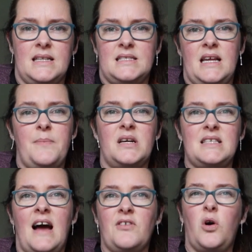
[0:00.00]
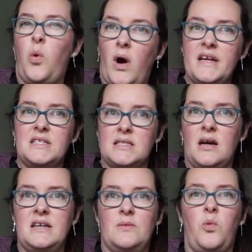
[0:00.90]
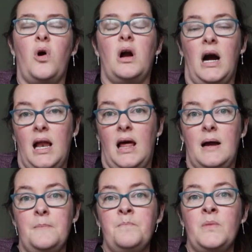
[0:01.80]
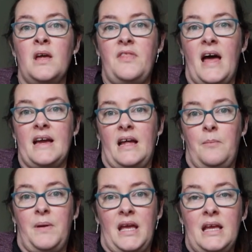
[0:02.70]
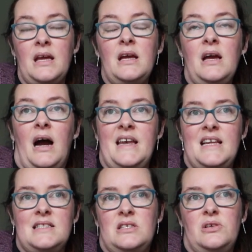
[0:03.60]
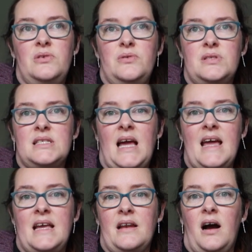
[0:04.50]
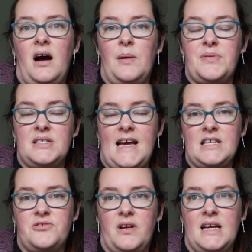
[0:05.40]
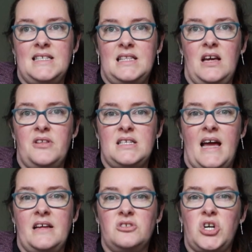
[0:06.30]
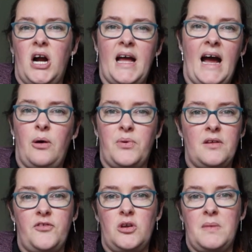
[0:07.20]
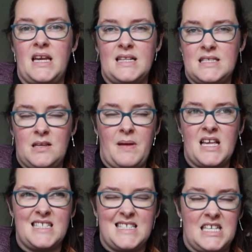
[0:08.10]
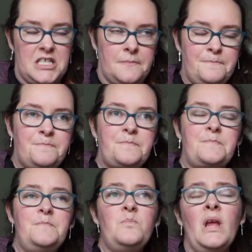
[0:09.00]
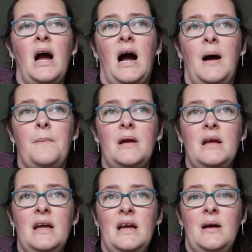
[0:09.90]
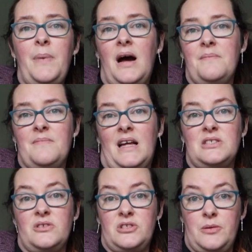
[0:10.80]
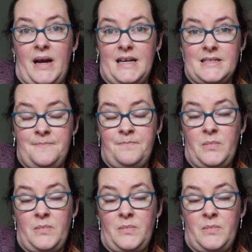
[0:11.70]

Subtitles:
done today because I haven't quite decided what colour they're going to be. I need to skein up the test run I did the other day and try it out with a few minis to make a decision. But that's not too bad.